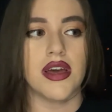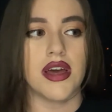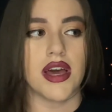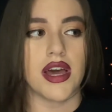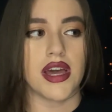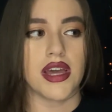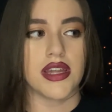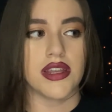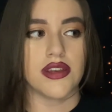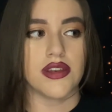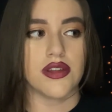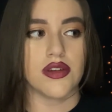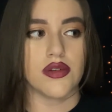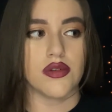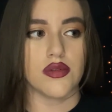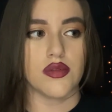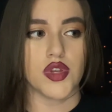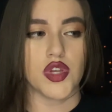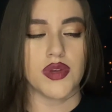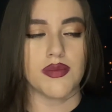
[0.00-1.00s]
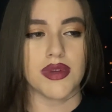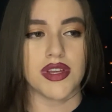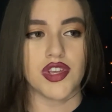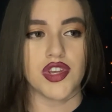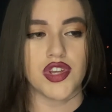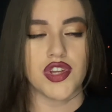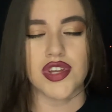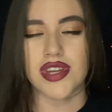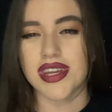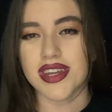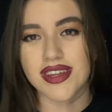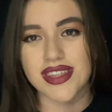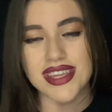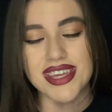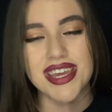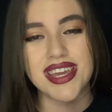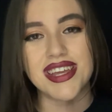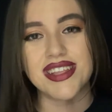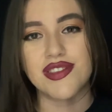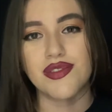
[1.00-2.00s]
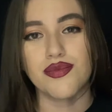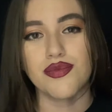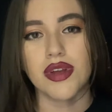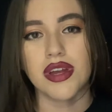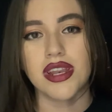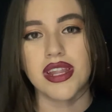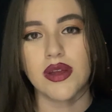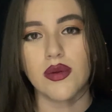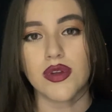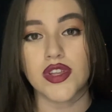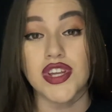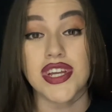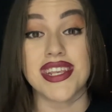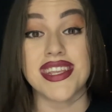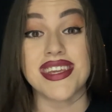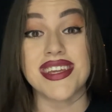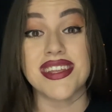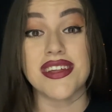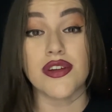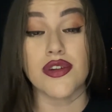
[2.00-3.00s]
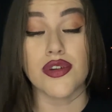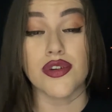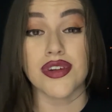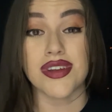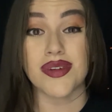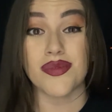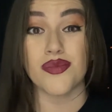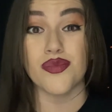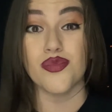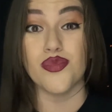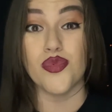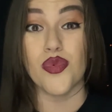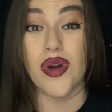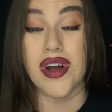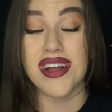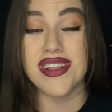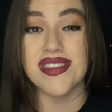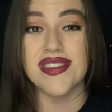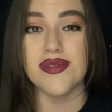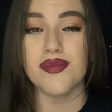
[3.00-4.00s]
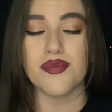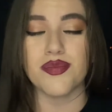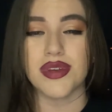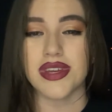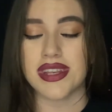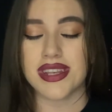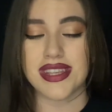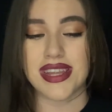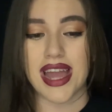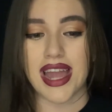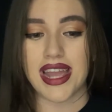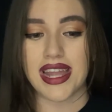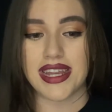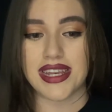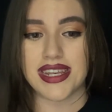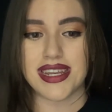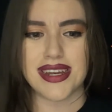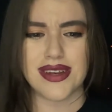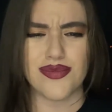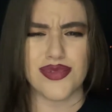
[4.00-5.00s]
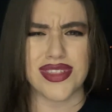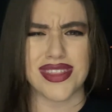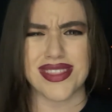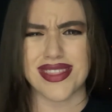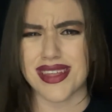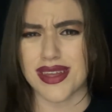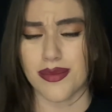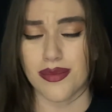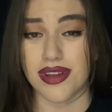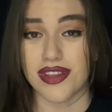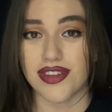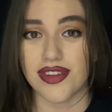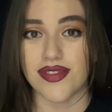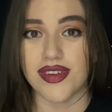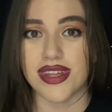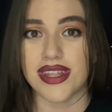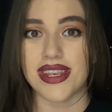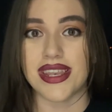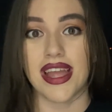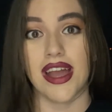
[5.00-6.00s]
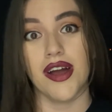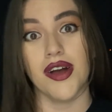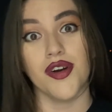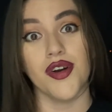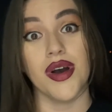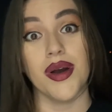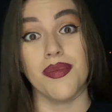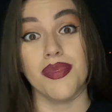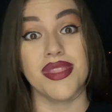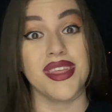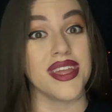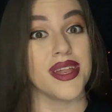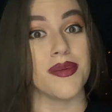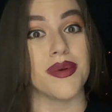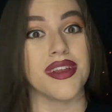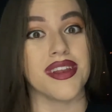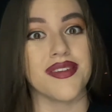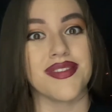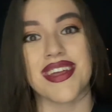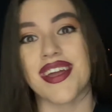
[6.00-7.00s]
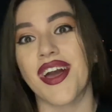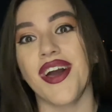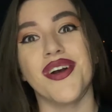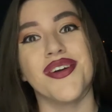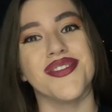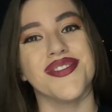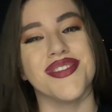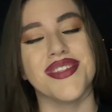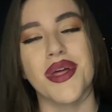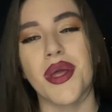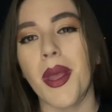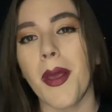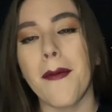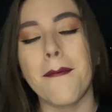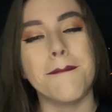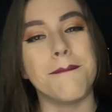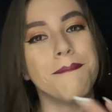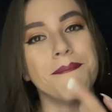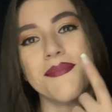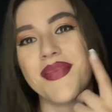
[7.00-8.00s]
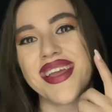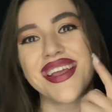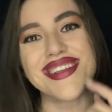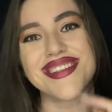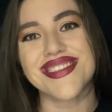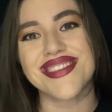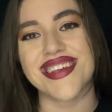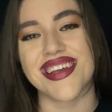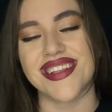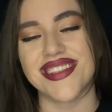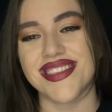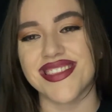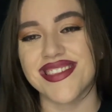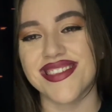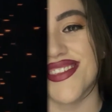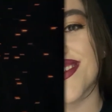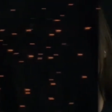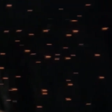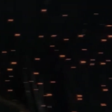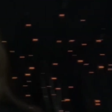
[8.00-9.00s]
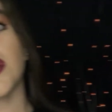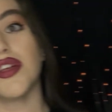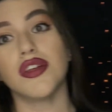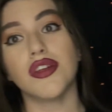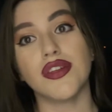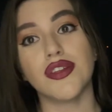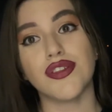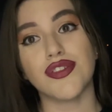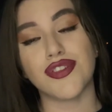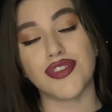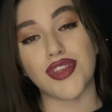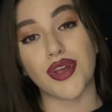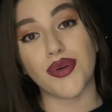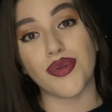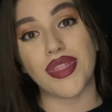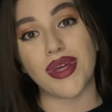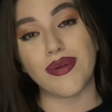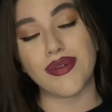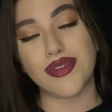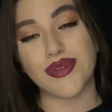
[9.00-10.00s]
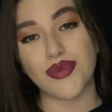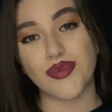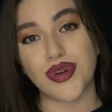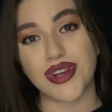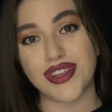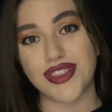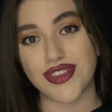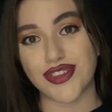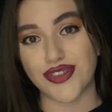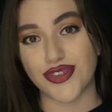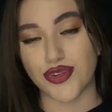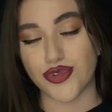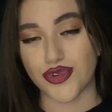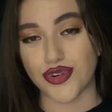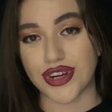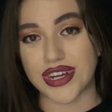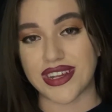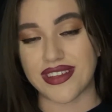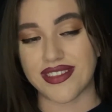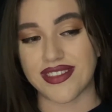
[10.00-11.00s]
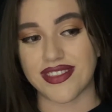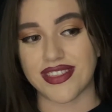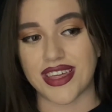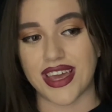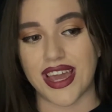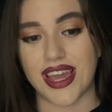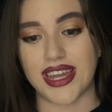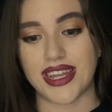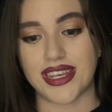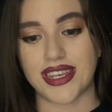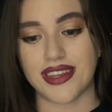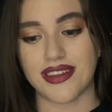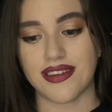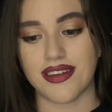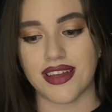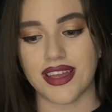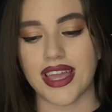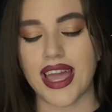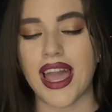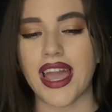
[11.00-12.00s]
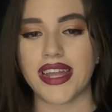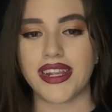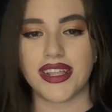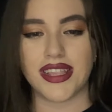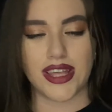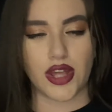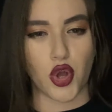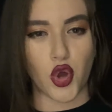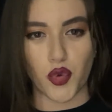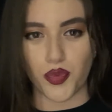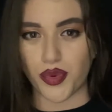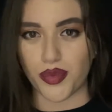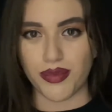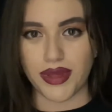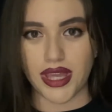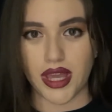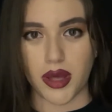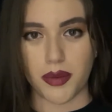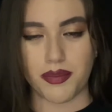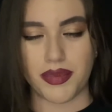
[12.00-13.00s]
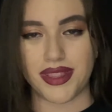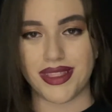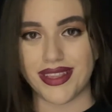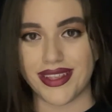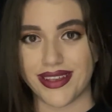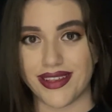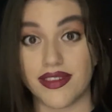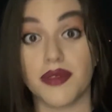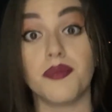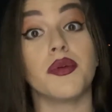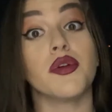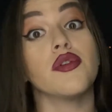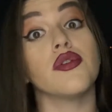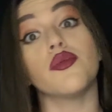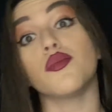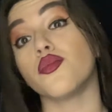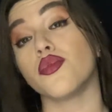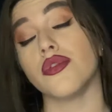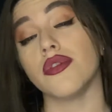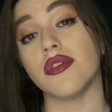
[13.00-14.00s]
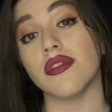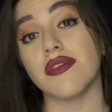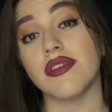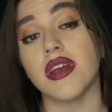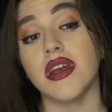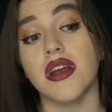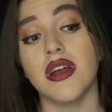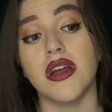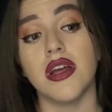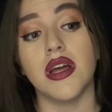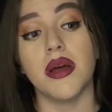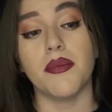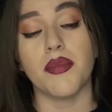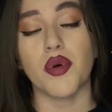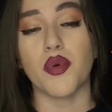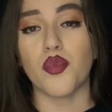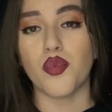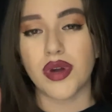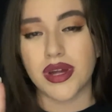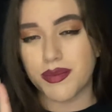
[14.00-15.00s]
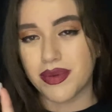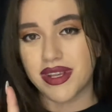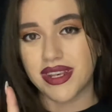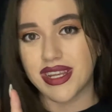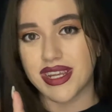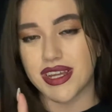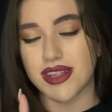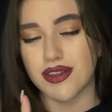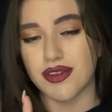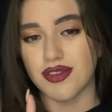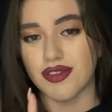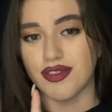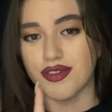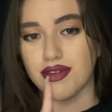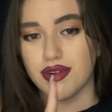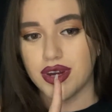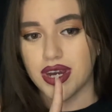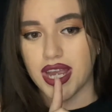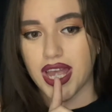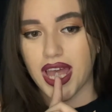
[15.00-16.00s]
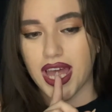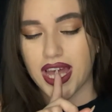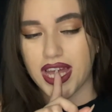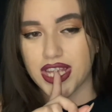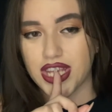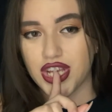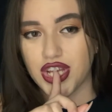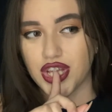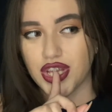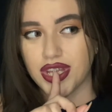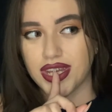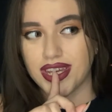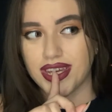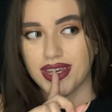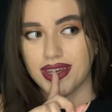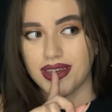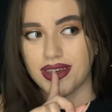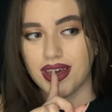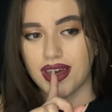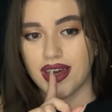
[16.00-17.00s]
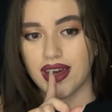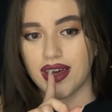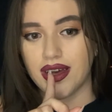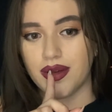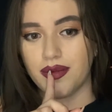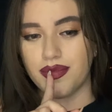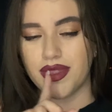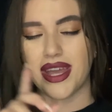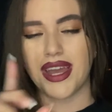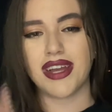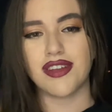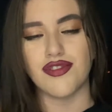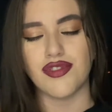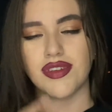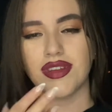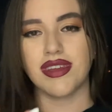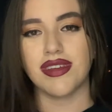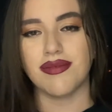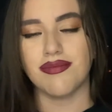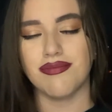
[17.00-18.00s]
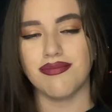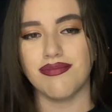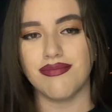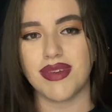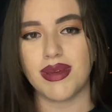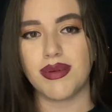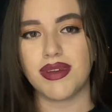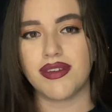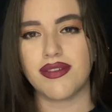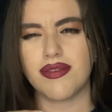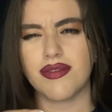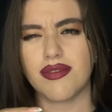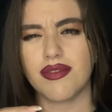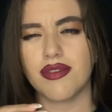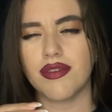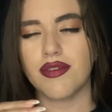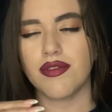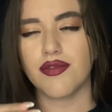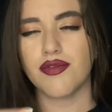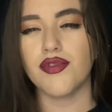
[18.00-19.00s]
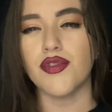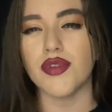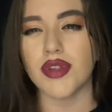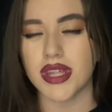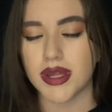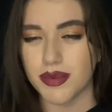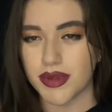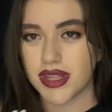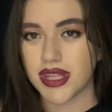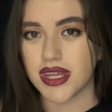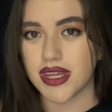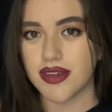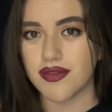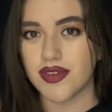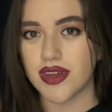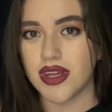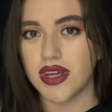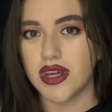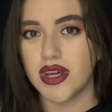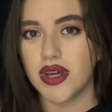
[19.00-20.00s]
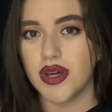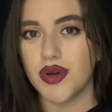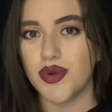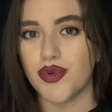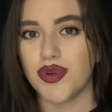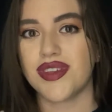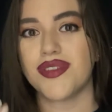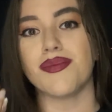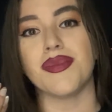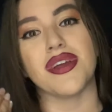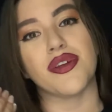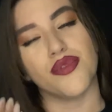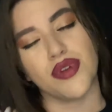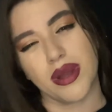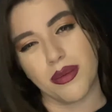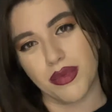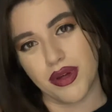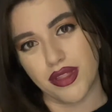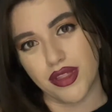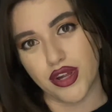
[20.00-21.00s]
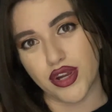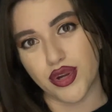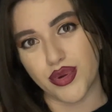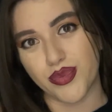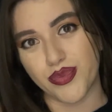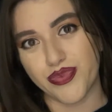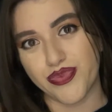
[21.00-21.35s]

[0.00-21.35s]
I know she mentioned you hear kids running, which I did heard it once, but I didn't really think much of it. Now I'm thinking about it, like, oh, makes sense. So that was one of the stories that kind of like opened me up in the spirit world. But one particular story actually um, that actually made me fully believe was my grandmother.